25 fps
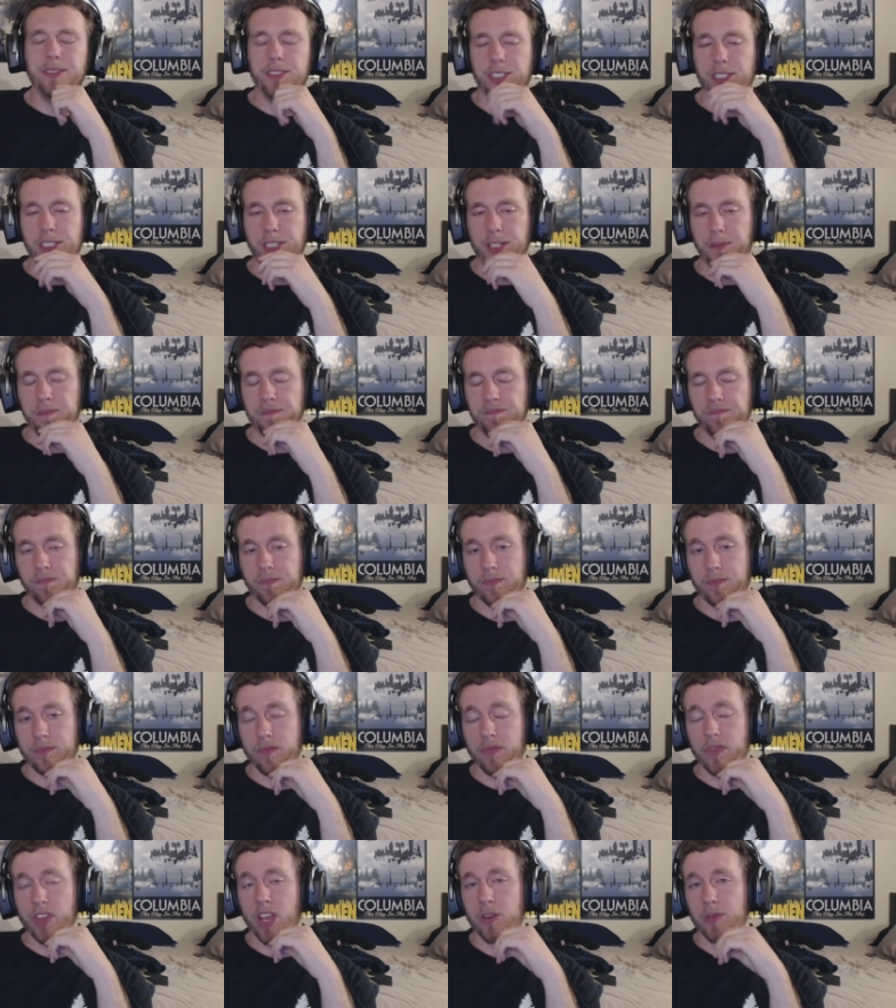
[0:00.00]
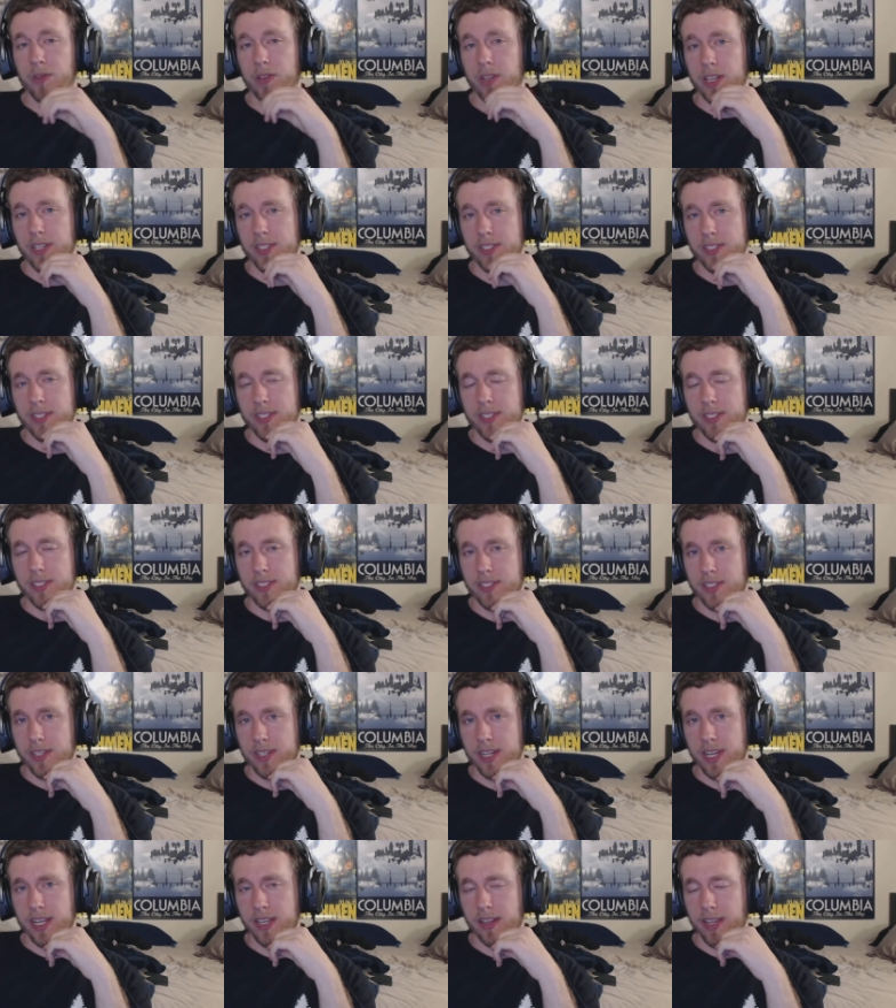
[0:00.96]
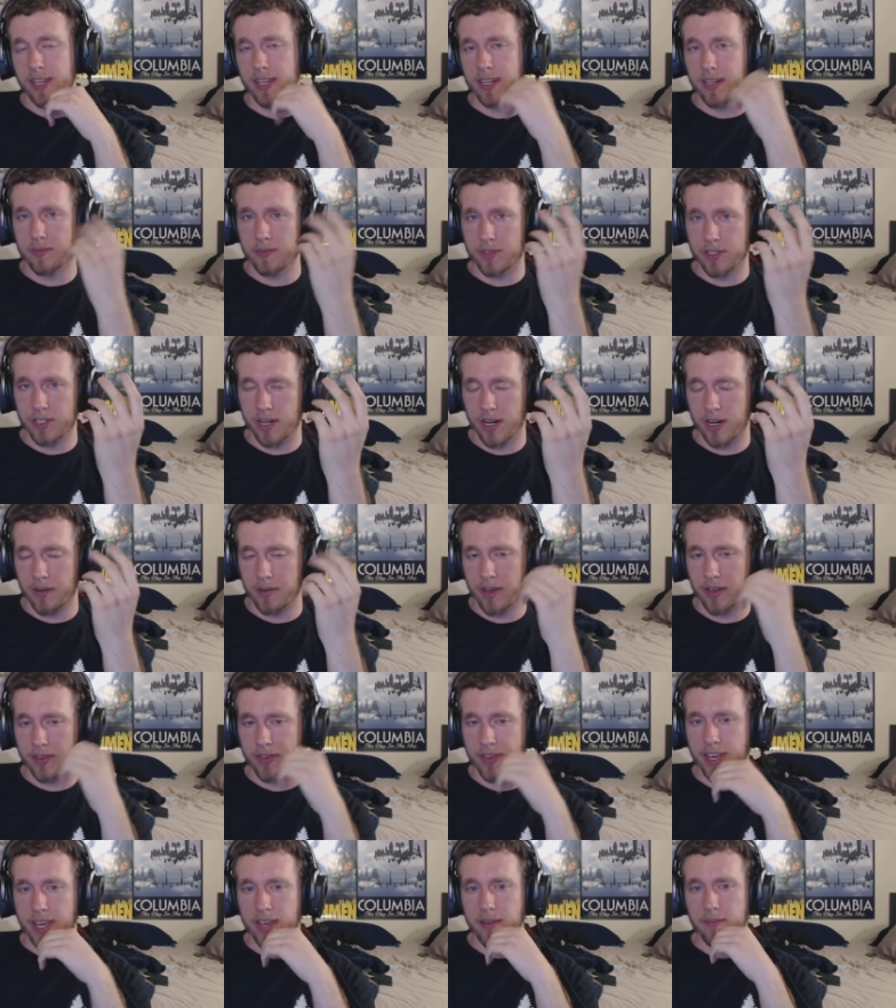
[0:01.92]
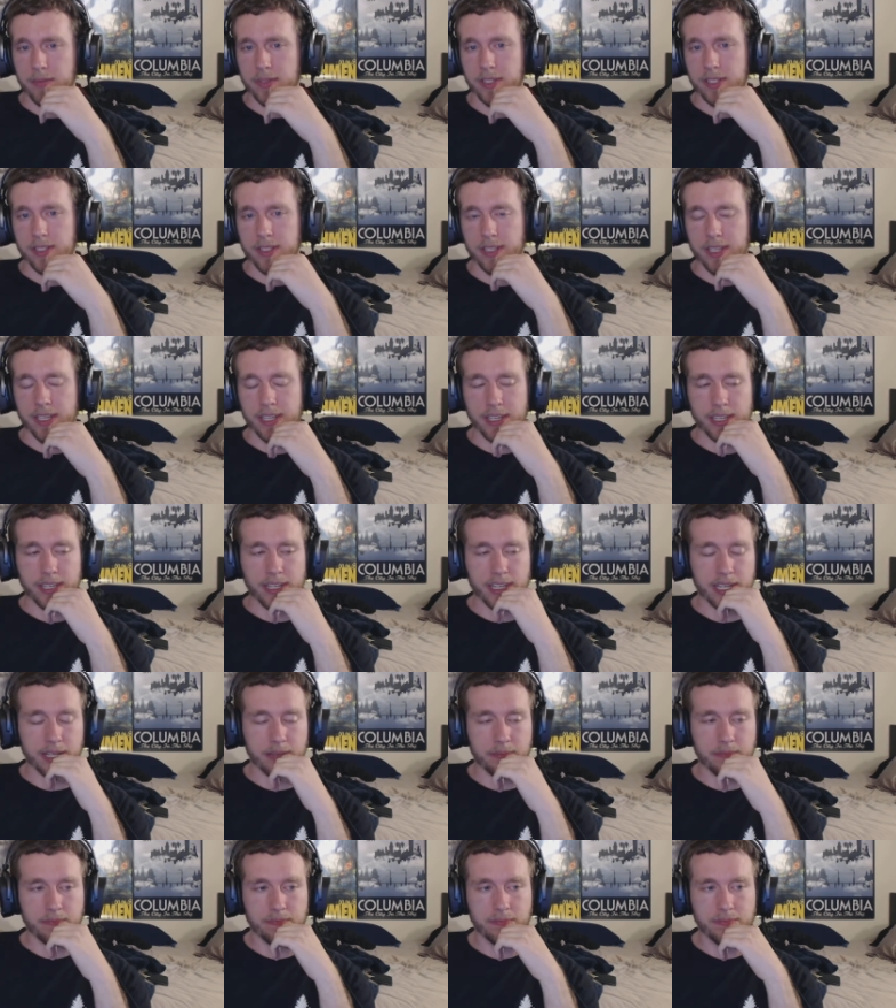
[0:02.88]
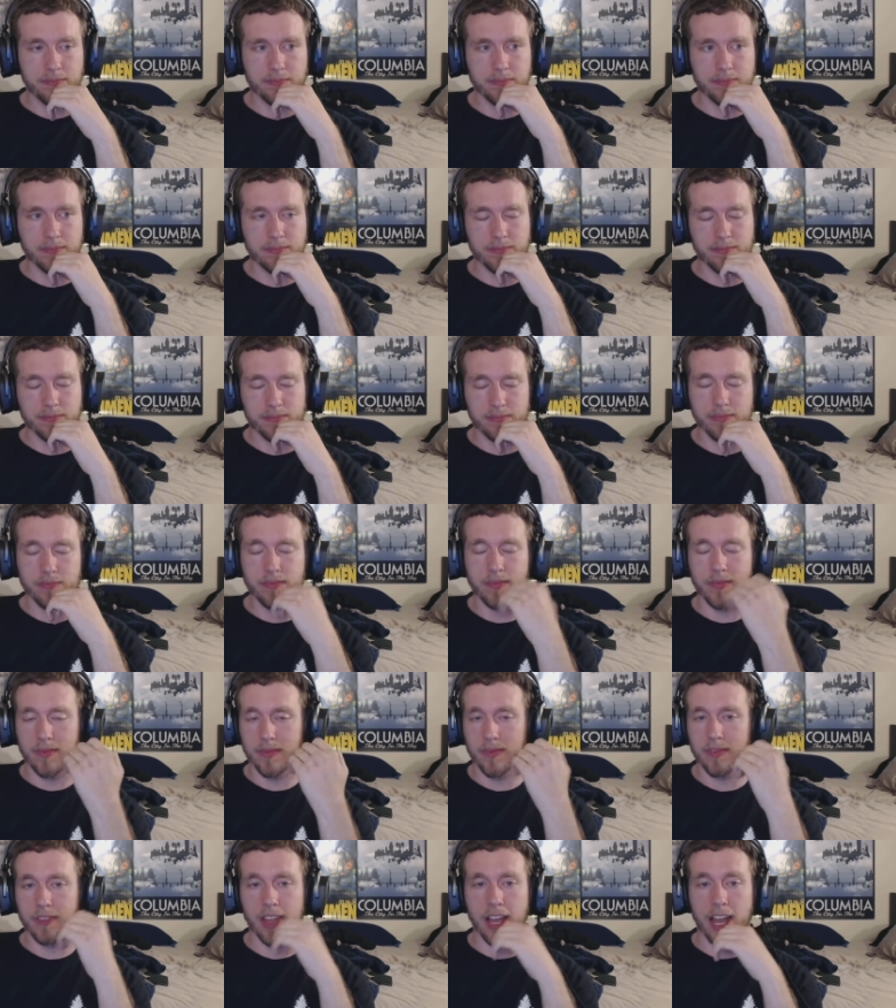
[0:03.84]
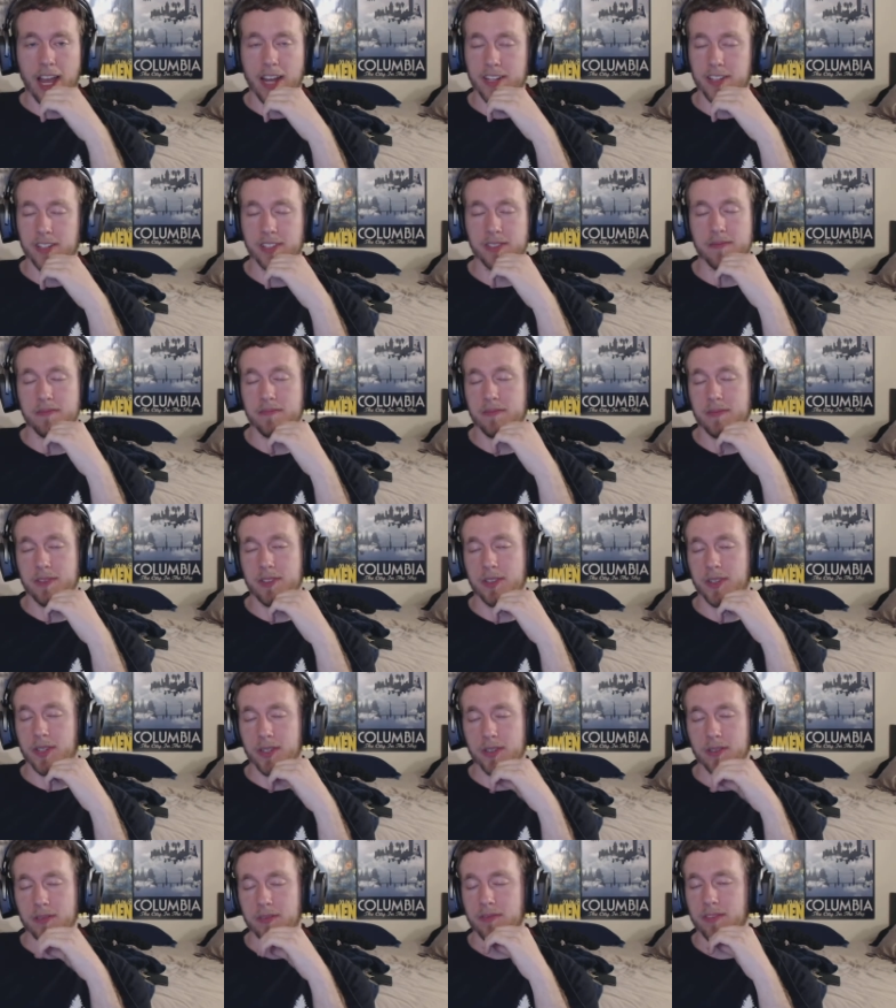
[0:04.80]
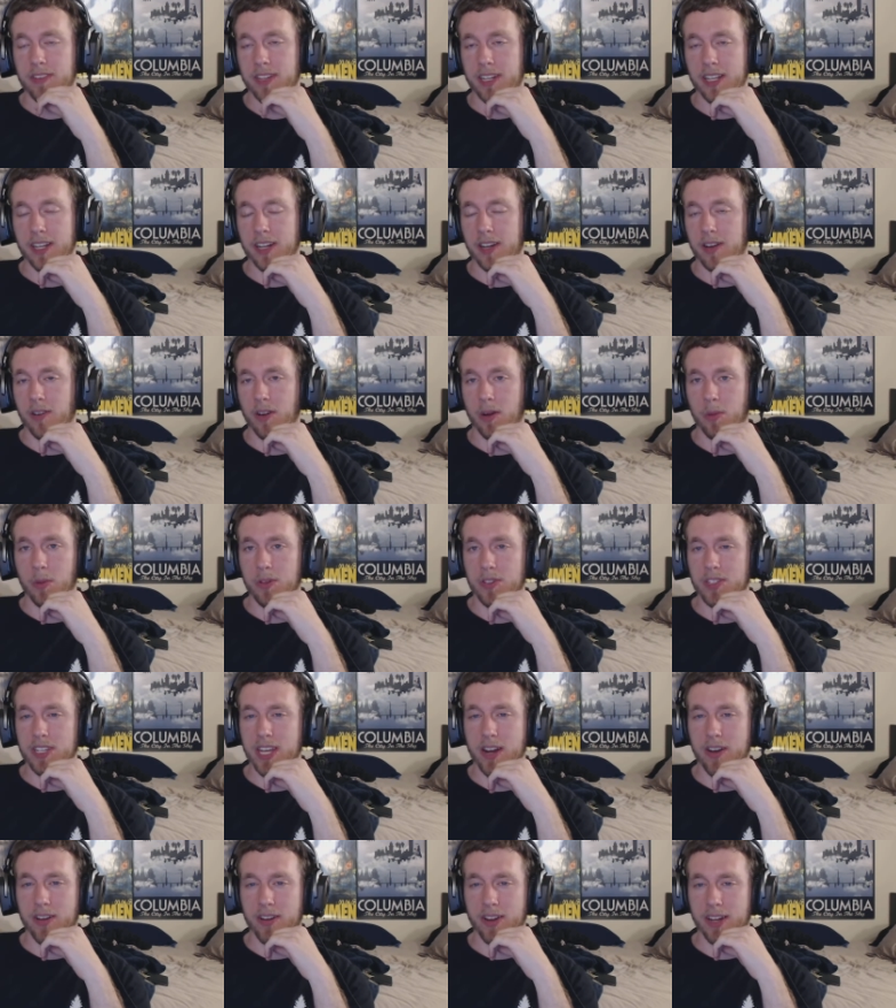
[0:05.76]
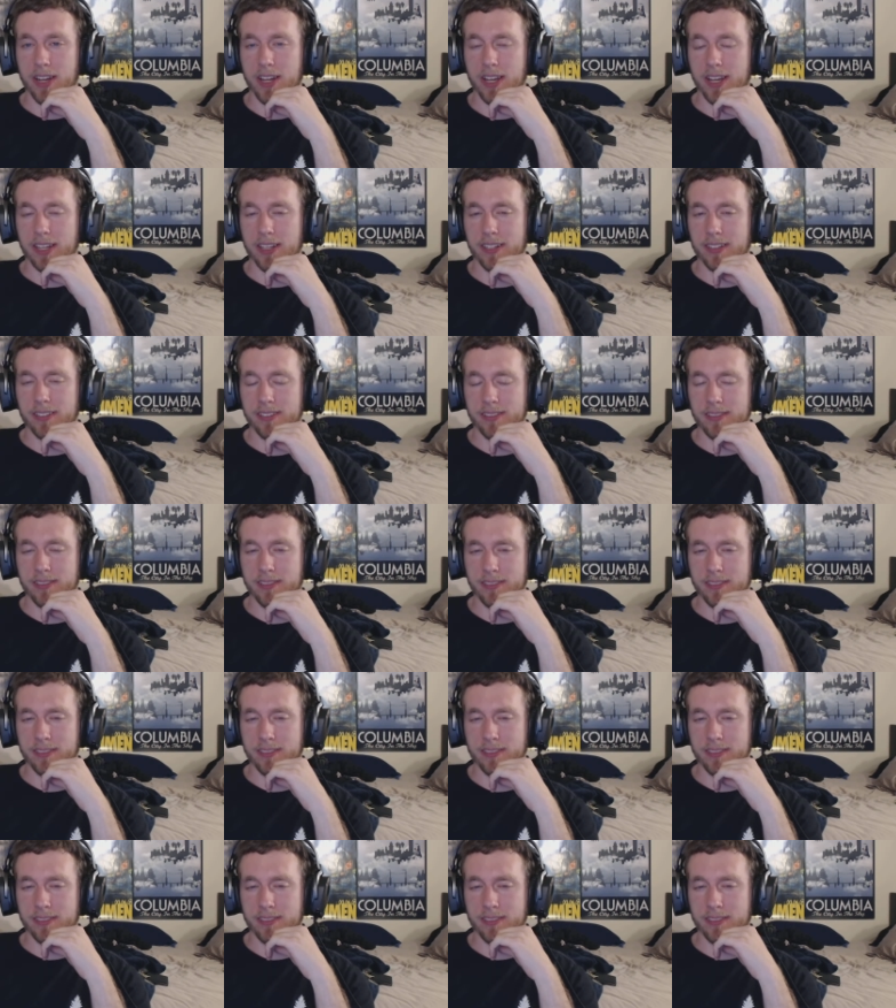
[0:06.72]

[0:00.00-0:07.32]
so, I realize that this is a day late, and I'm sorry about that, but they, uh, I just couldn't fit in a normal Saturday night.